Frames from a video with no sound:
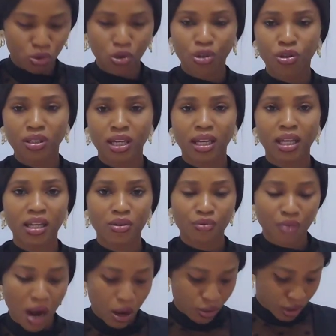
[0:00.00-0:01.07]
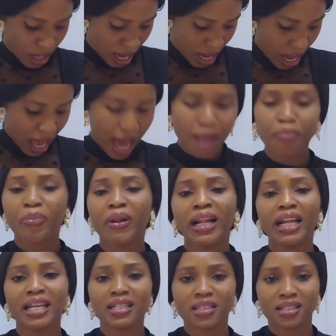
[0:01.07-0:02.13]
So you're taking it round, and
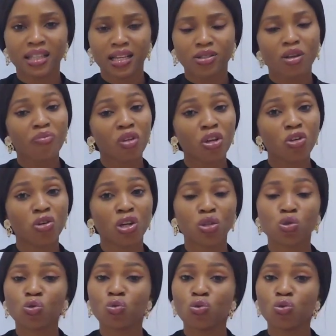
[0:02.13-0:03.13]
please, there's something you need to